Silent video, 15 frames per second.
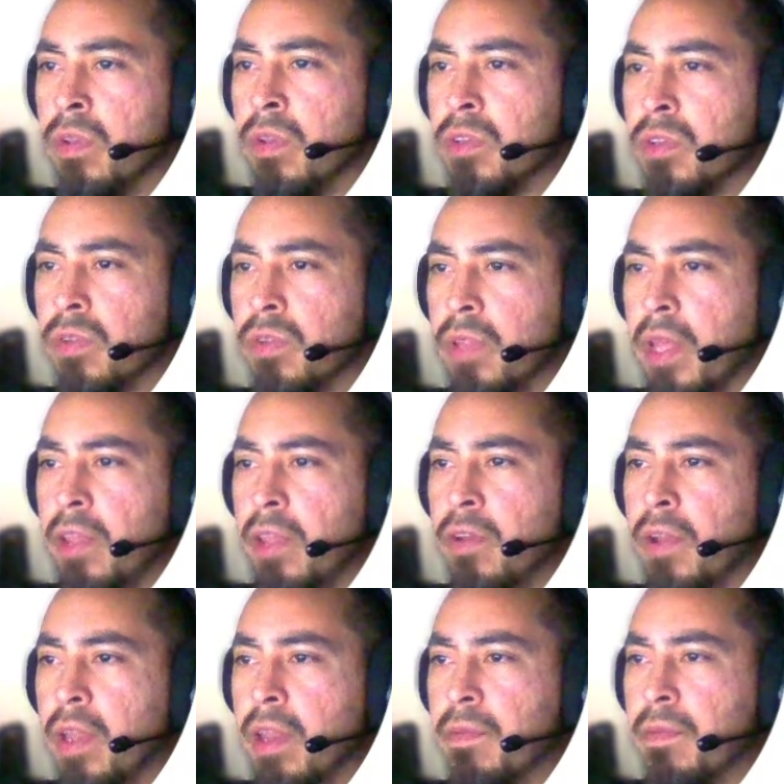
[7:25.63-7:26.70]
so that you can
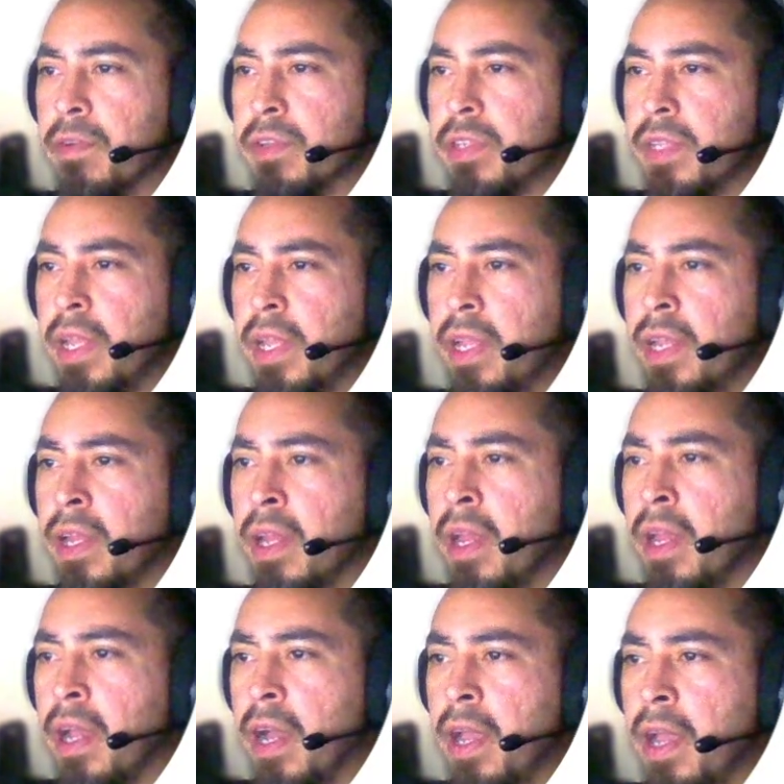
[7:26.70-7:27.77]
never say,
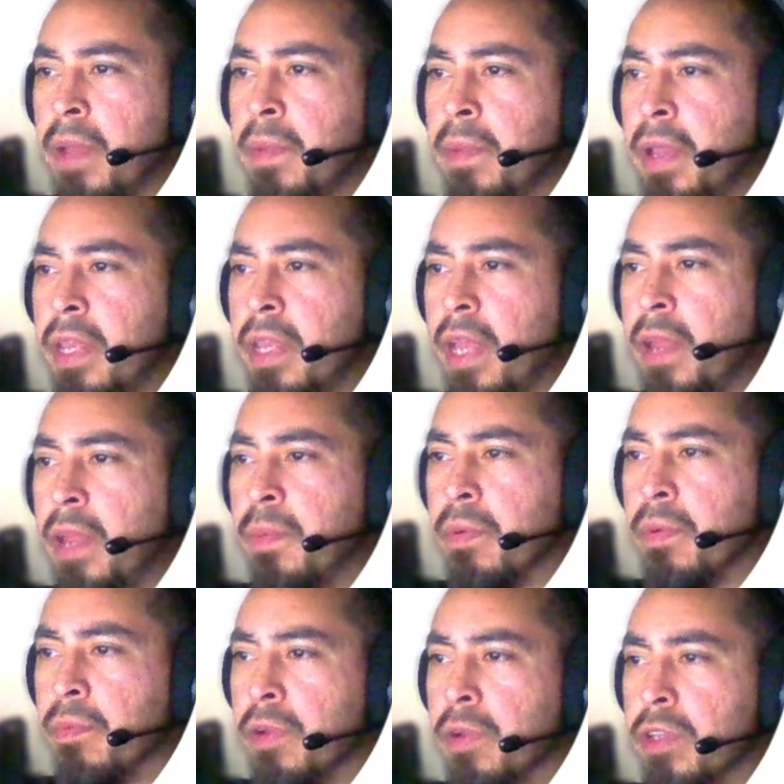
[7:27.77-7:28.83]
I made
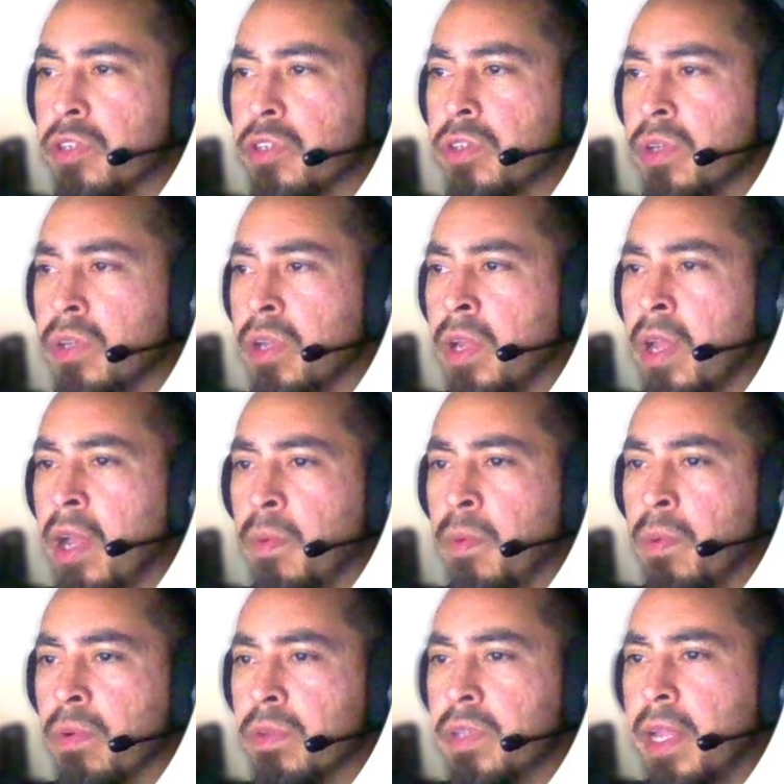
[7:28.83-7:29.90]
Abram rich. I will
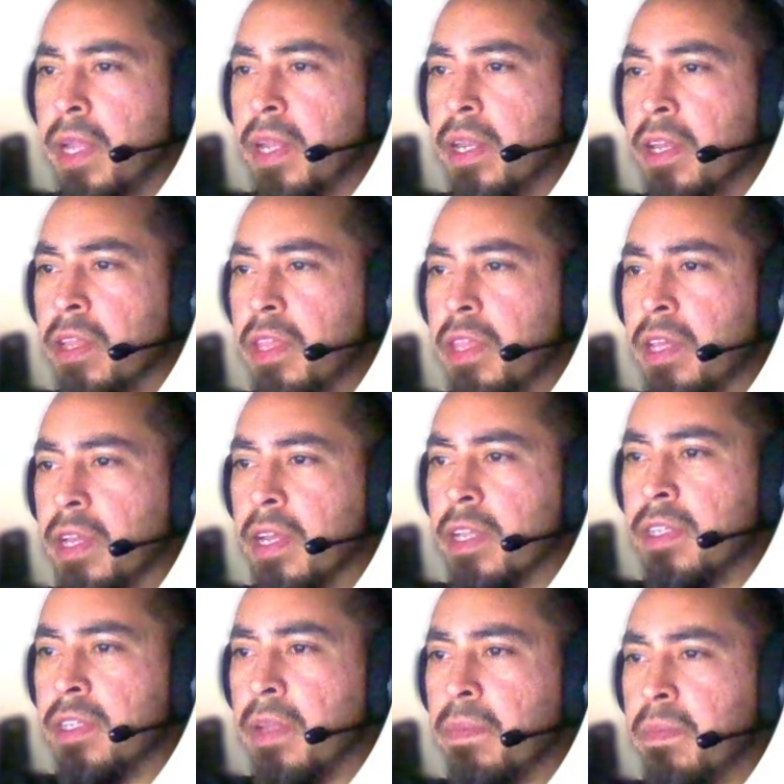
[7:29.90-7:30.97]
take nothing
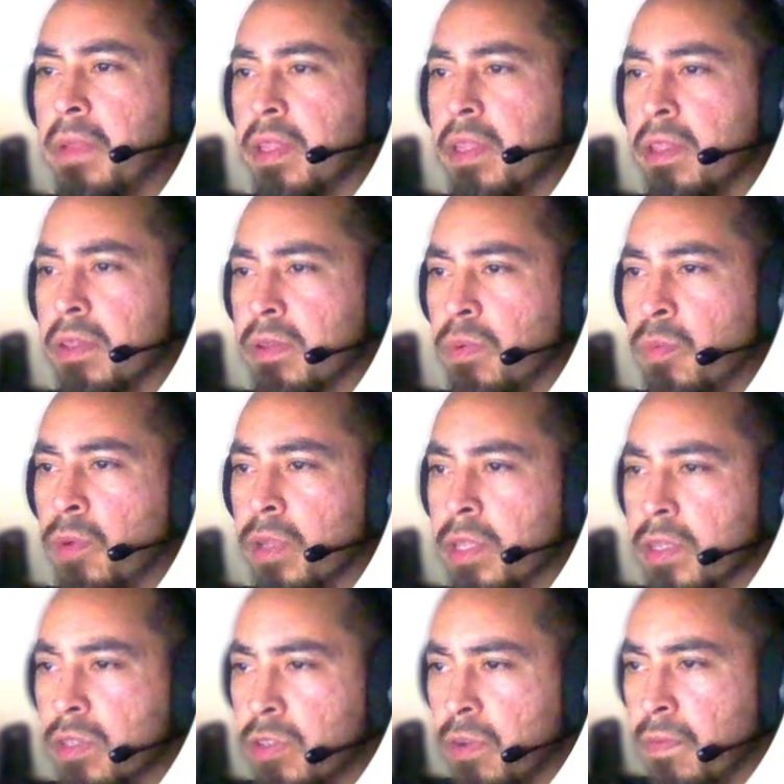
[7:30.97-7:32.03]
except what the
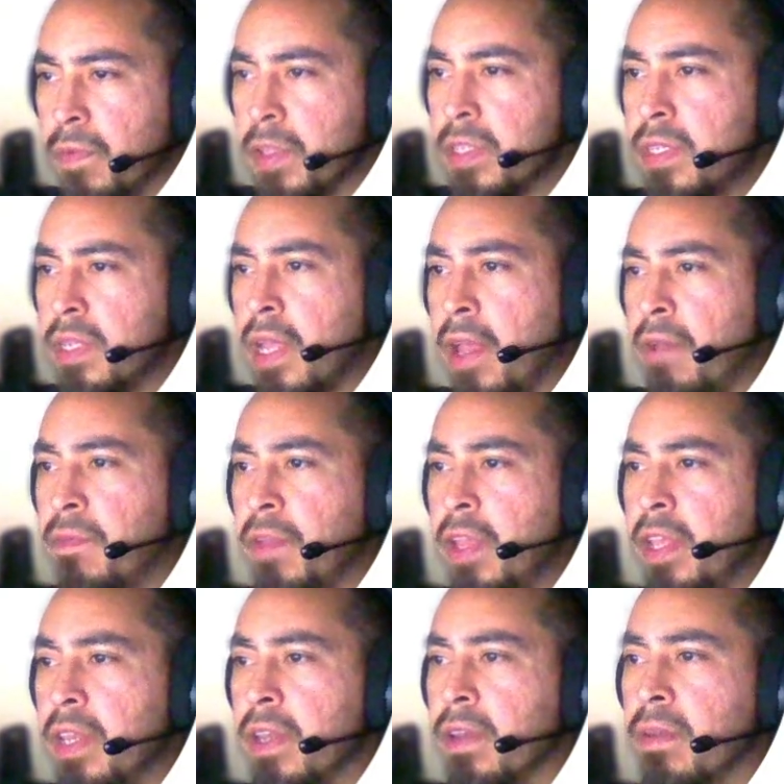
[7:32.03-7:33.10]
servants have
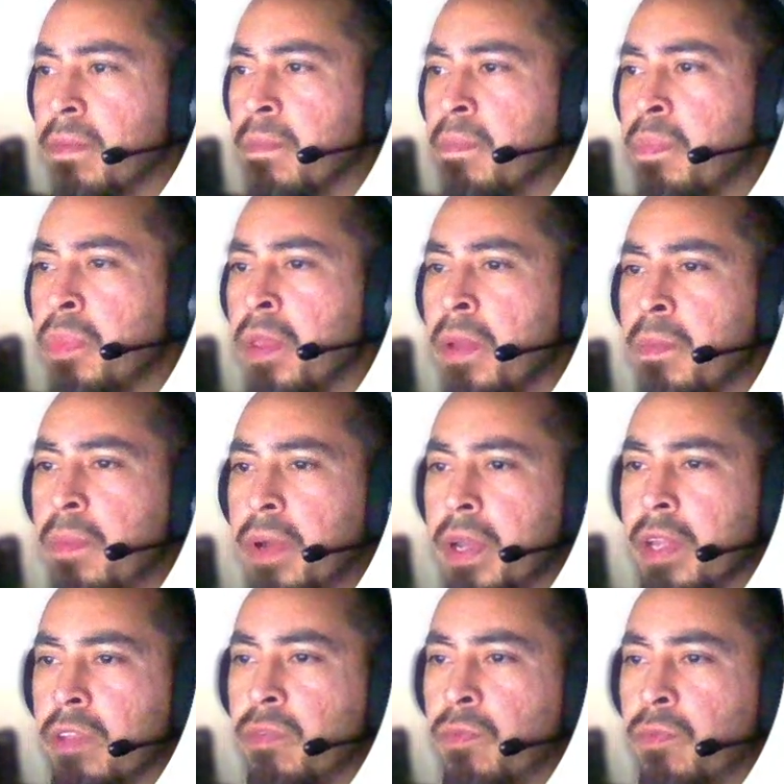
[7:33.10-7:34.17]
eaten. But
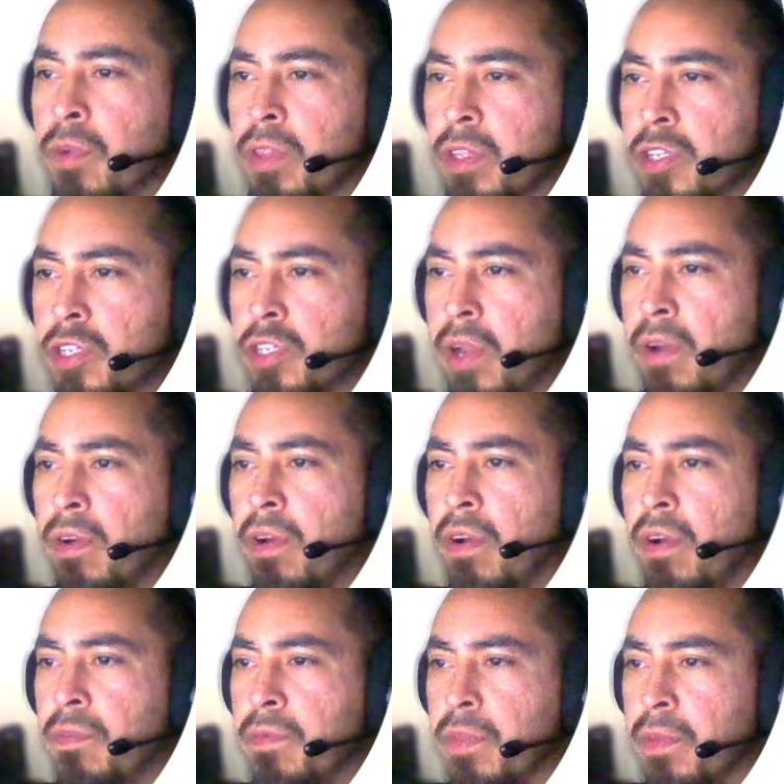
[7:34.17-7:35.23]
as for the share
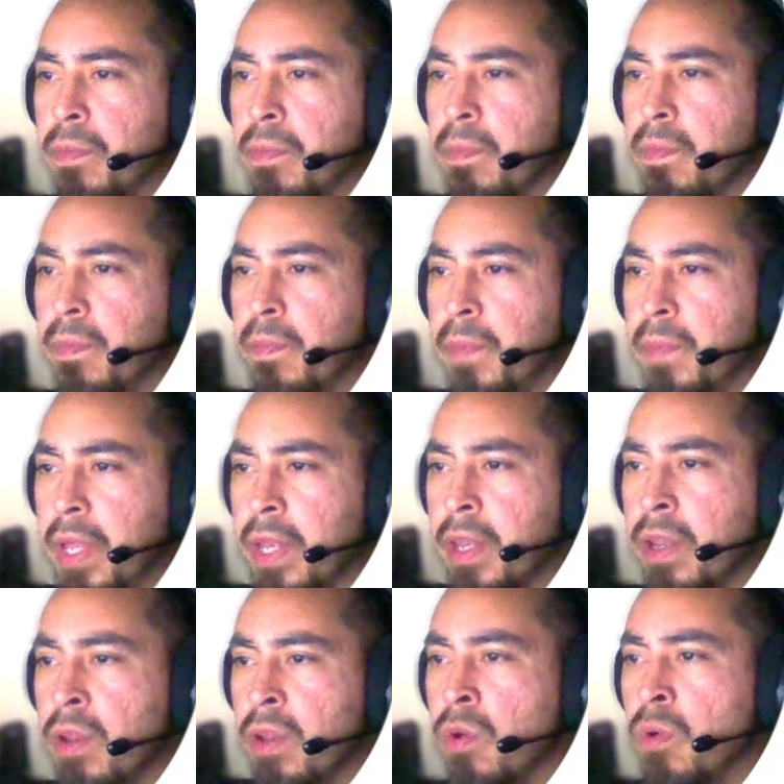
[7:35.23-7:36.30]
of the men
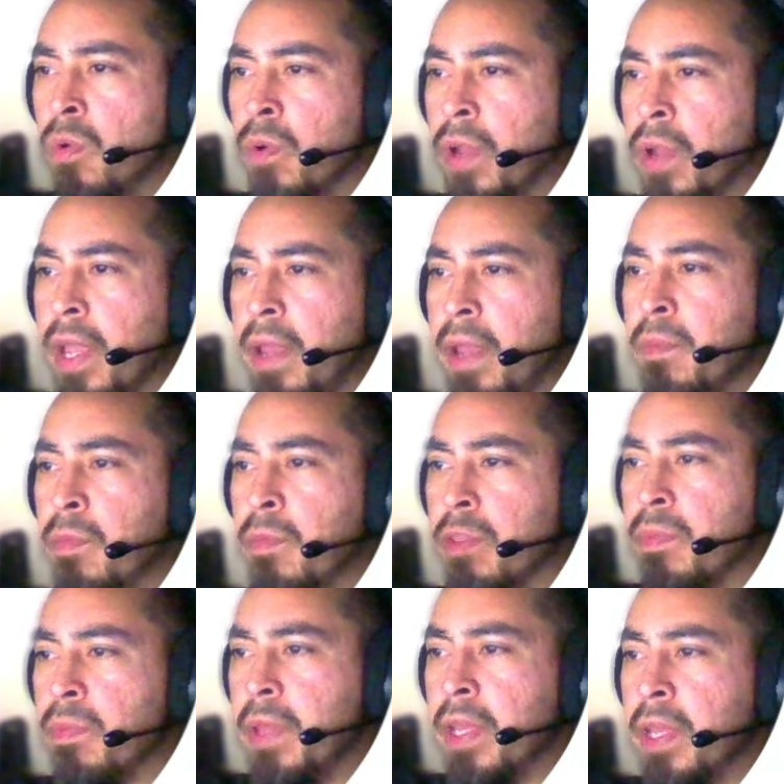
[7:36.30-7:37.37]
who came with
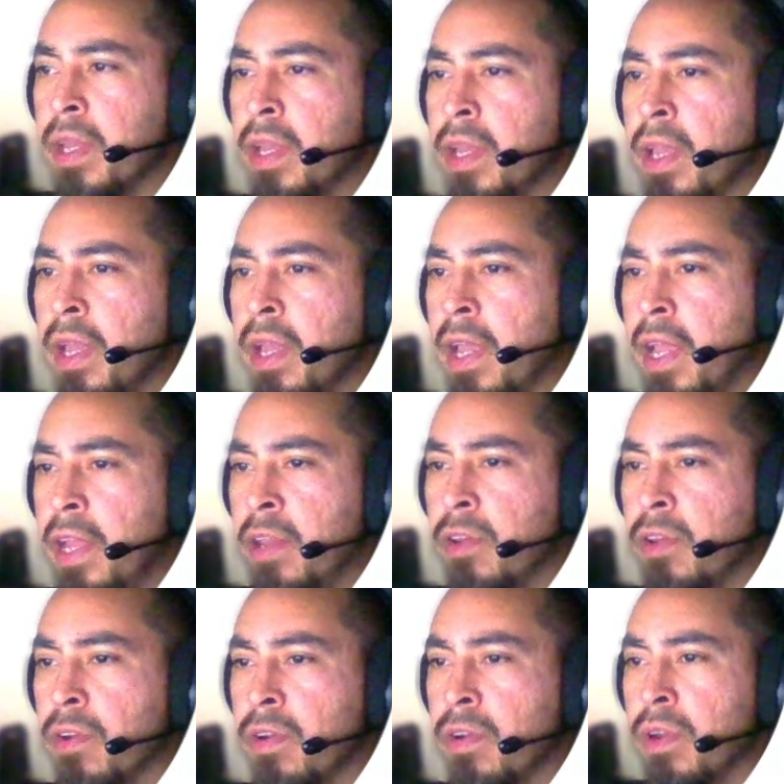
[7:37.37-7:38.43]
me,
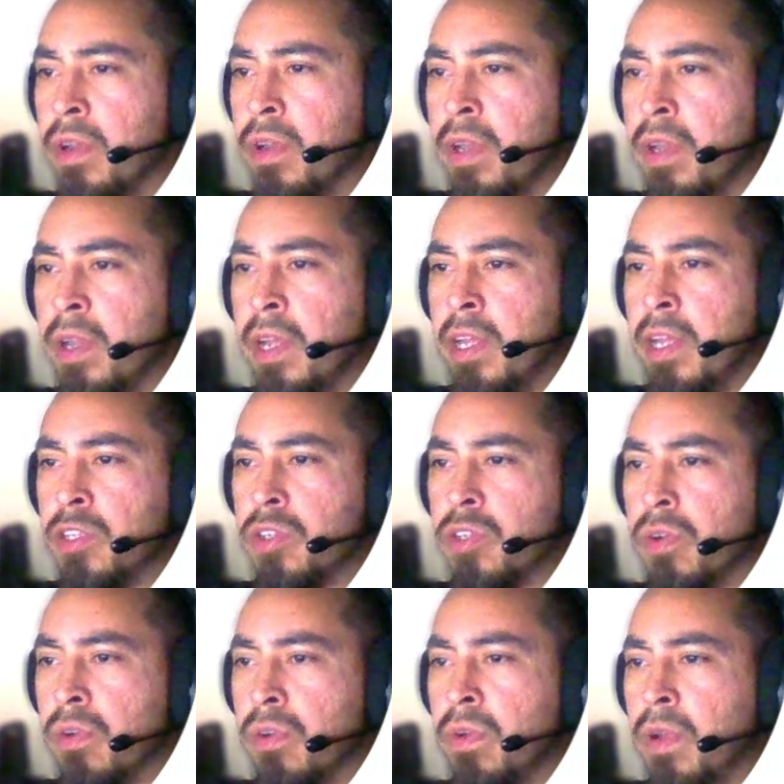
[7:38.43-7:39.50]
Aner,
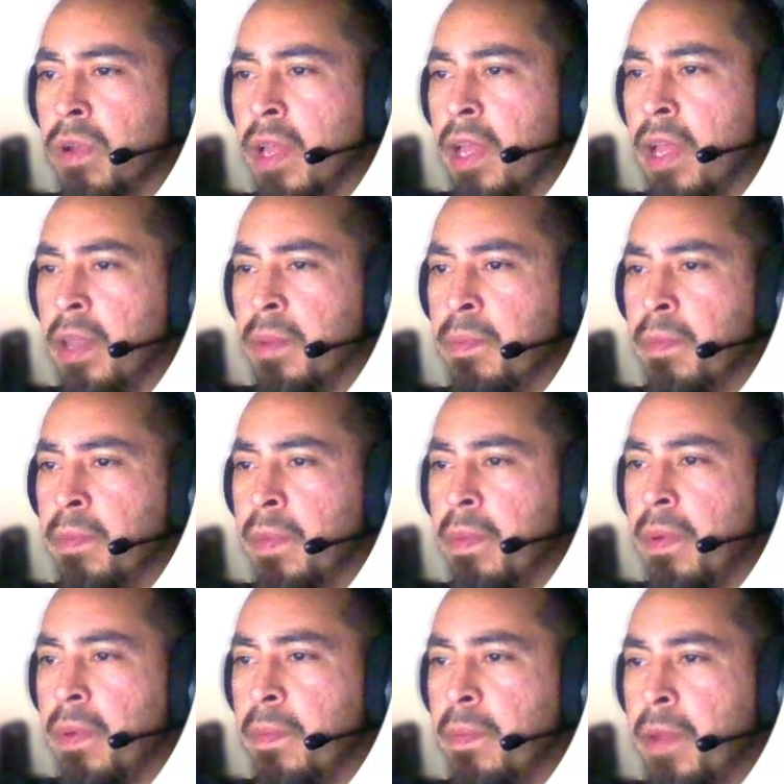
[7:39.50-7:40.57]
Eshcol, and
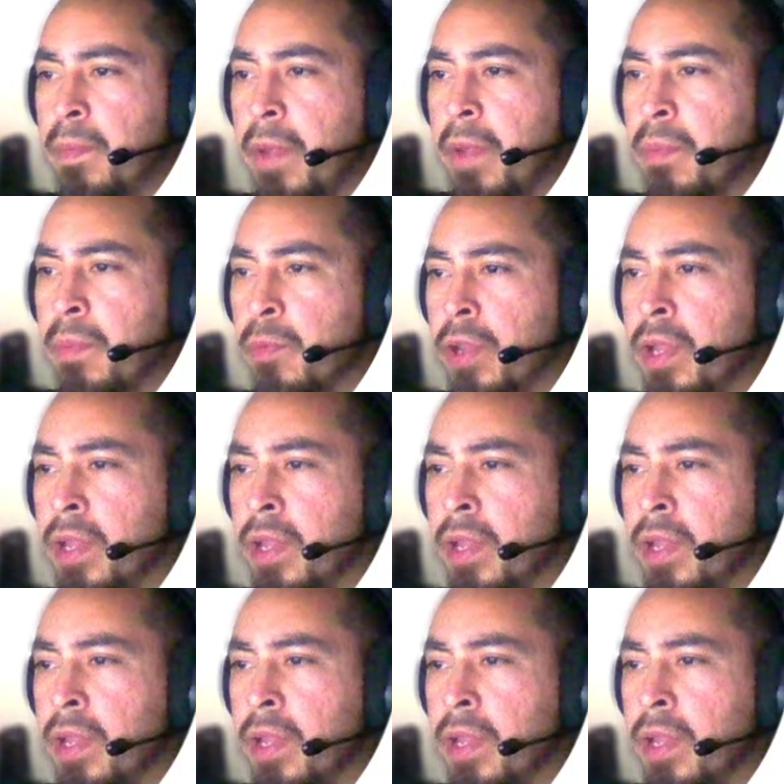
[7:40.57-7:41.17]
Mamre,